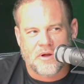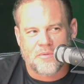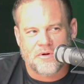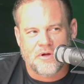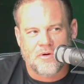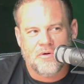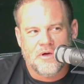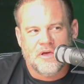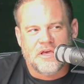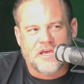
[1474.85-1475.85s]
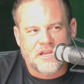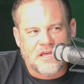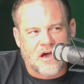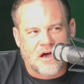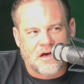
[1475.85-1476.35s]
I want to know any
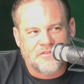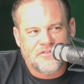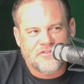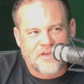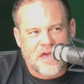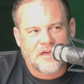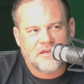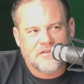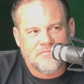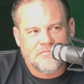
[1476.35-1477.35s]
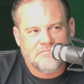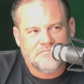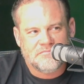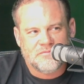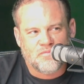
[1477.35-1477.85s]
on-set
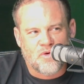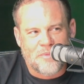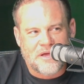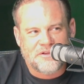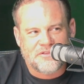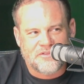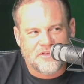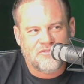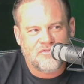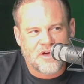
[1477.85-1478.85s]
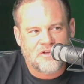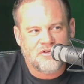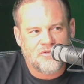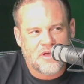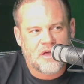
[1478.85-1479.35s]
romantic scenes you've had to
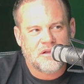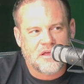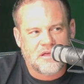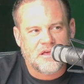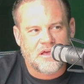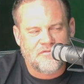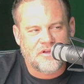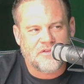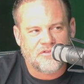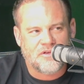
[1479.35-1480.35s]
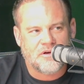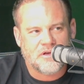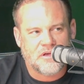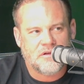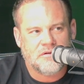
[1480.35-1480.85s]
do yet, even as a young
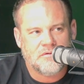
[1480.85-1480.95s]
kid?